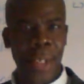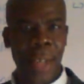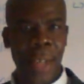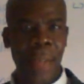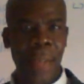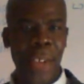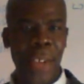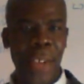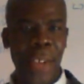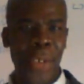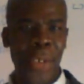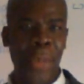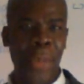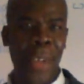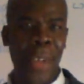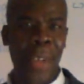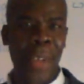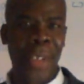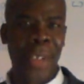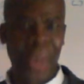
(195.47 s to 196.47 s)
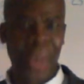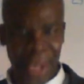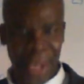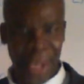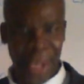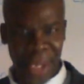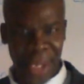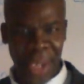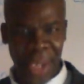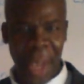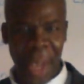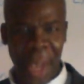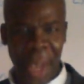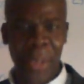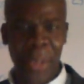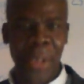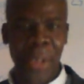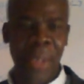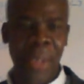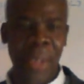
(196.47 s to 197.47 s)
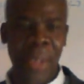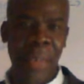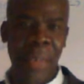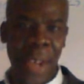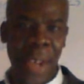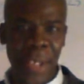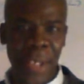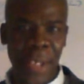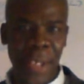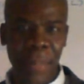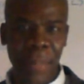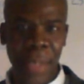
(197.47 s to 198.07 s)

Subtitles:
are making so much noise. I'm so surprised.